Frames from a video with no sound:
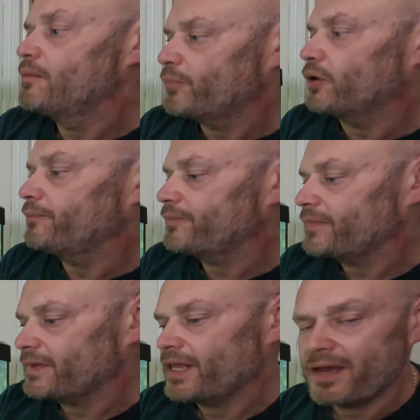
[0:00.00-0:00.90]
But
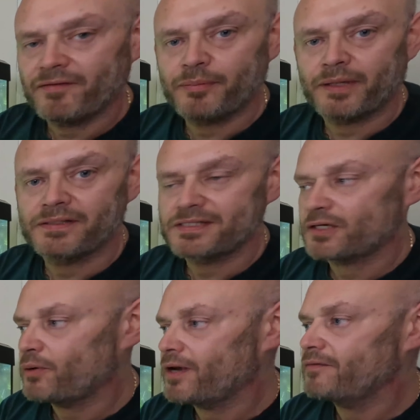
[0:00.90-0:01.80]
heavily planted
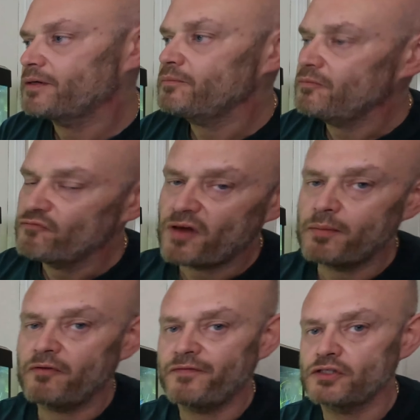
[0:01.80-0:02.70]
aquarium,
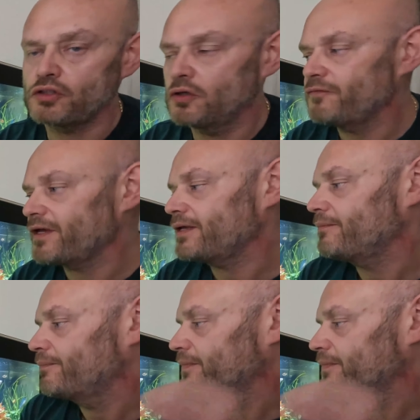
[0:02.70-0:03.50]
rainbowfish love it.